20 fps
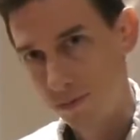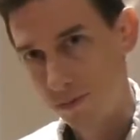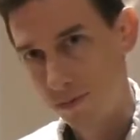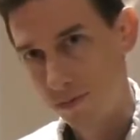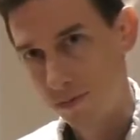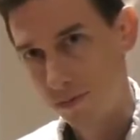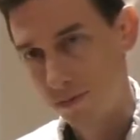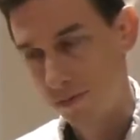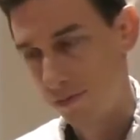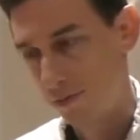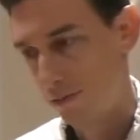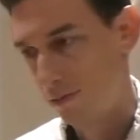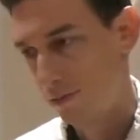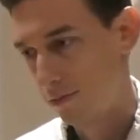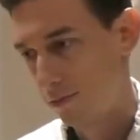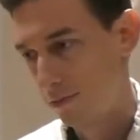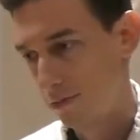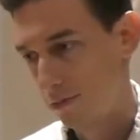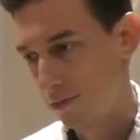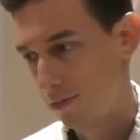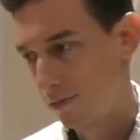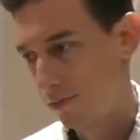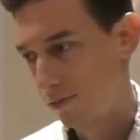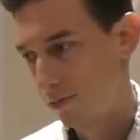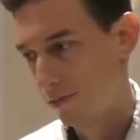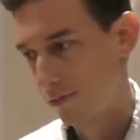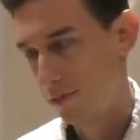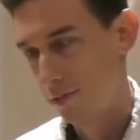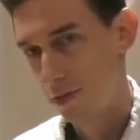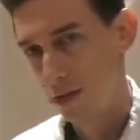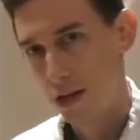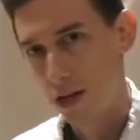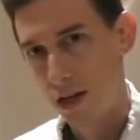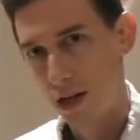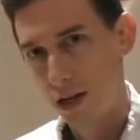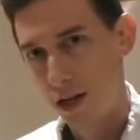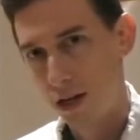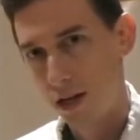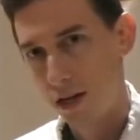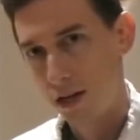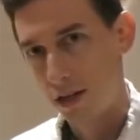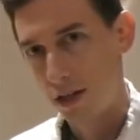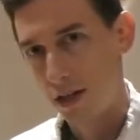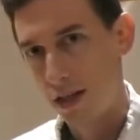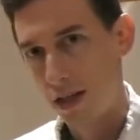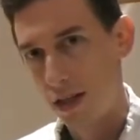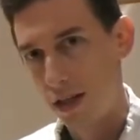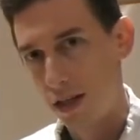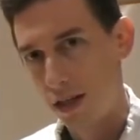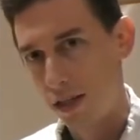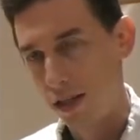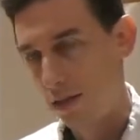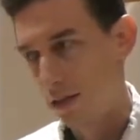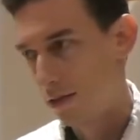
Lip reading: (no one is talking)